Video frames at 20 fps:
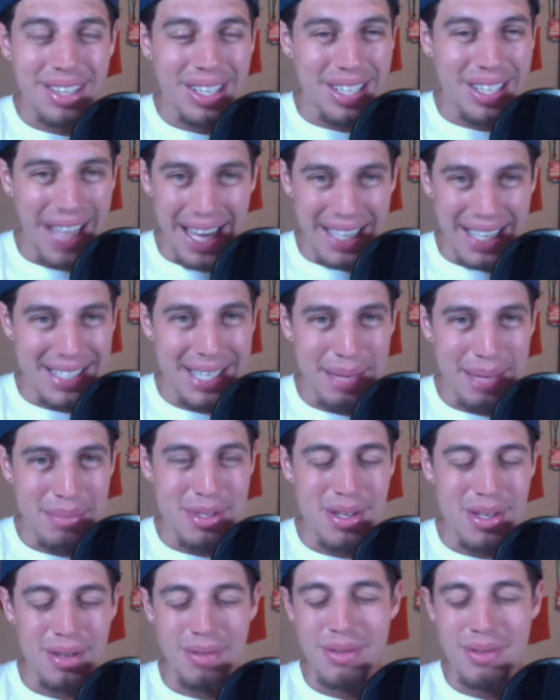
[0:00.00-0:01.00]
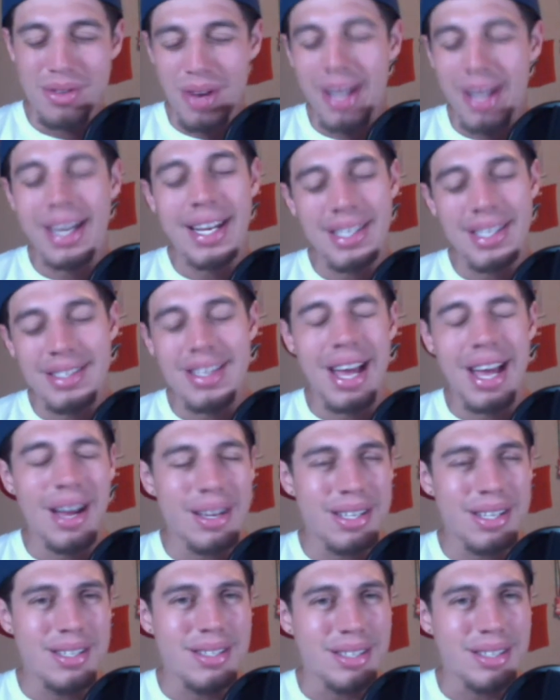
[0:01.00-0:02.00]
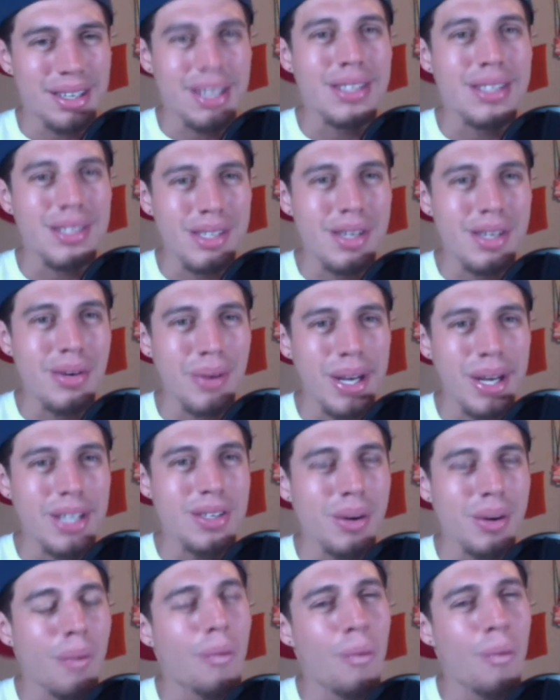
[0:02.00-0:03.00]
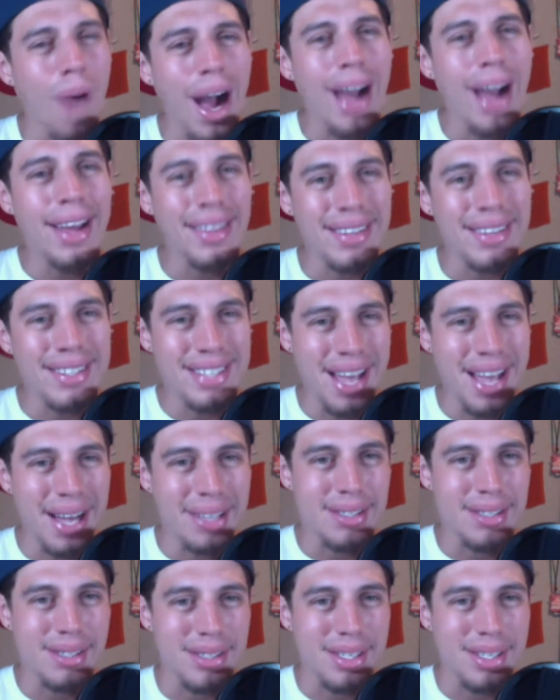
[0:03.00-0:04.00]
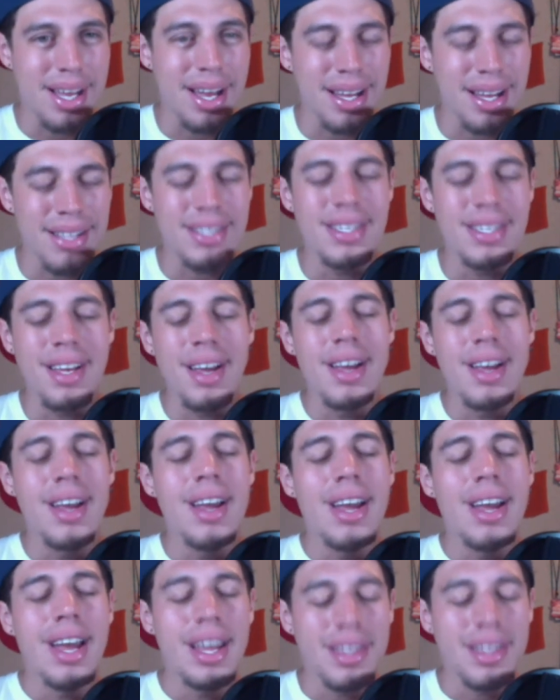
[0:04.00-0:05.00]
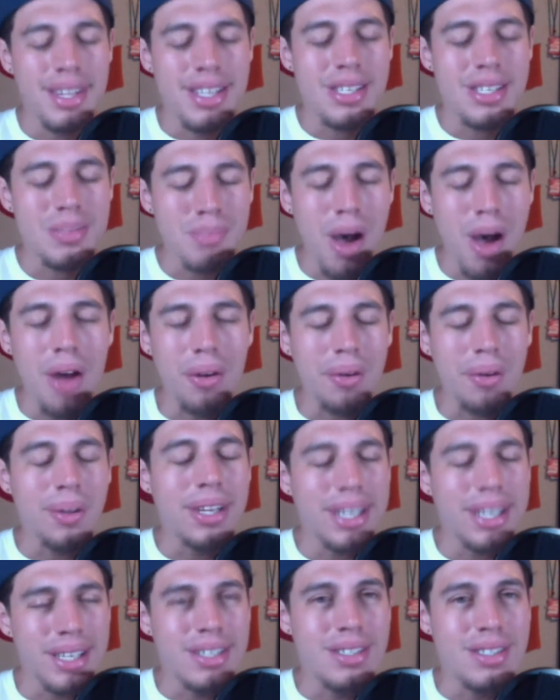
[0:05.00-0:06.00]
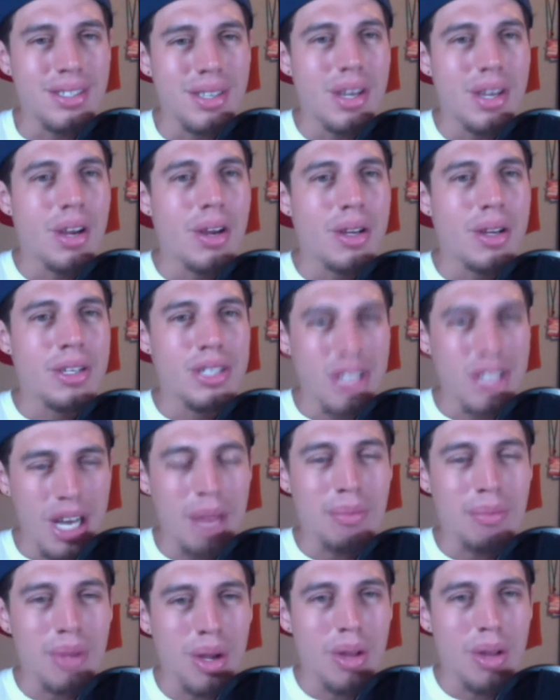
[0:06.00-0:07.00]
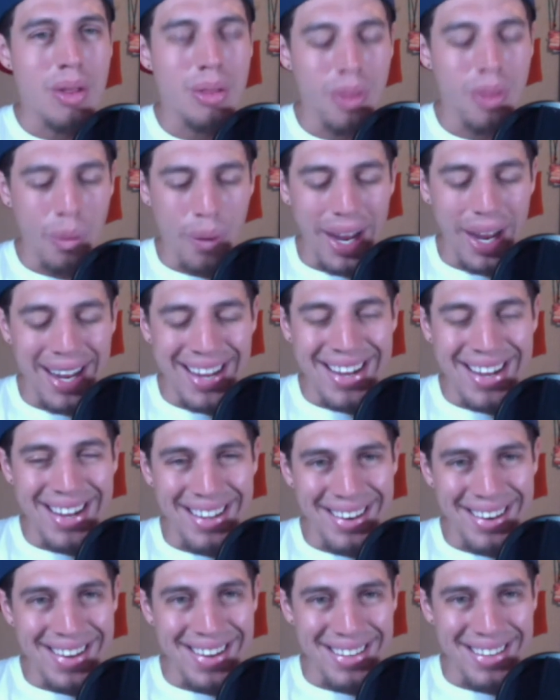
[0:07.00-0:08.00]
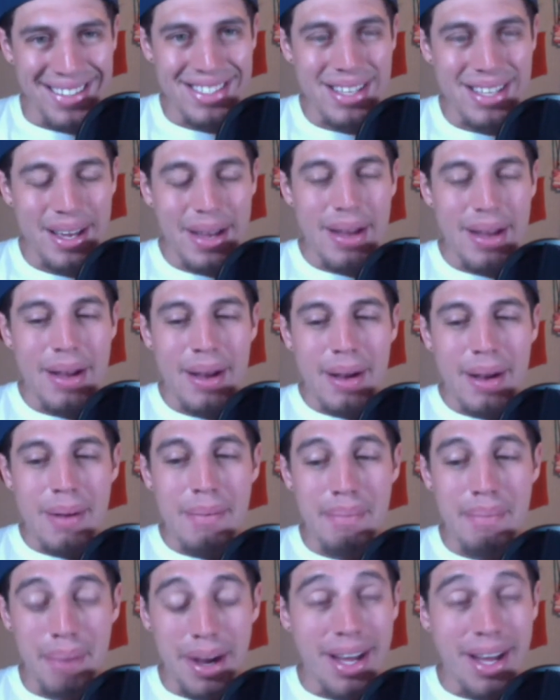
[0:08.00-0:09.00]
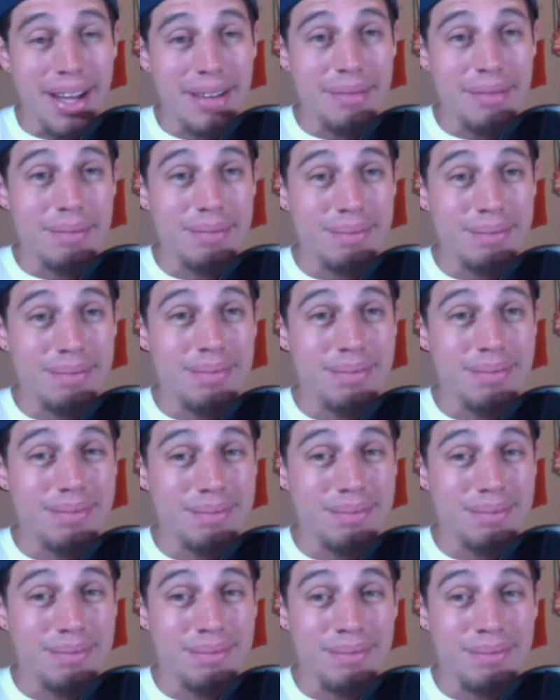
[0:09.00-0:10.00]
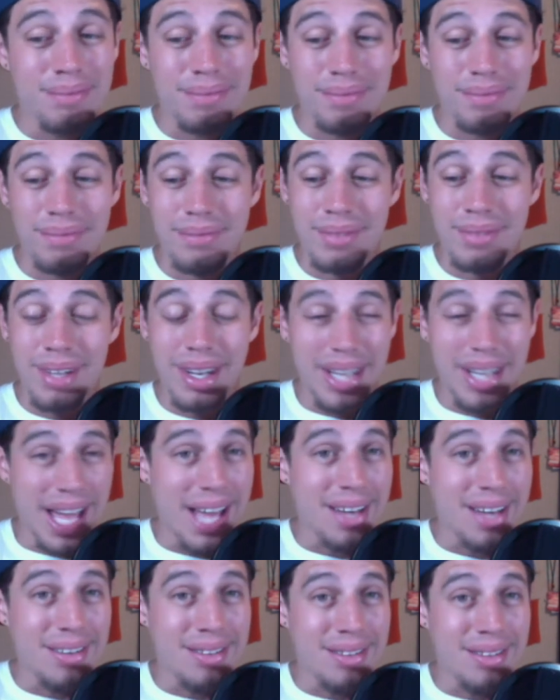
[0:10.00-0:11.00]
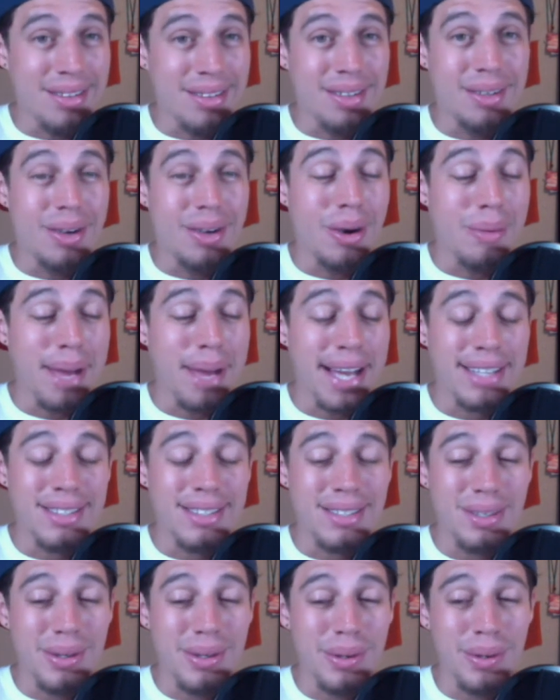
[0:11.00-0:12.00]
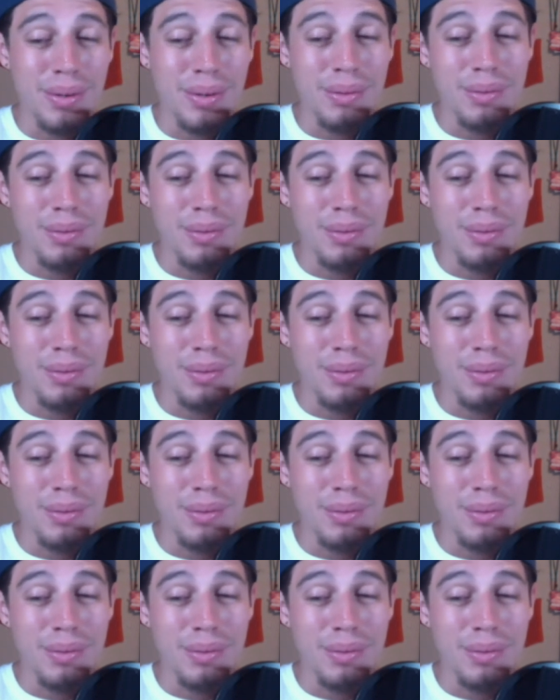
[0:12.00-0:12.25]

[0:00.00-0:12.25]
anytime soon. So I guess that is the consideration of why this exercise and this model is shaped the way it is. But again, you go back to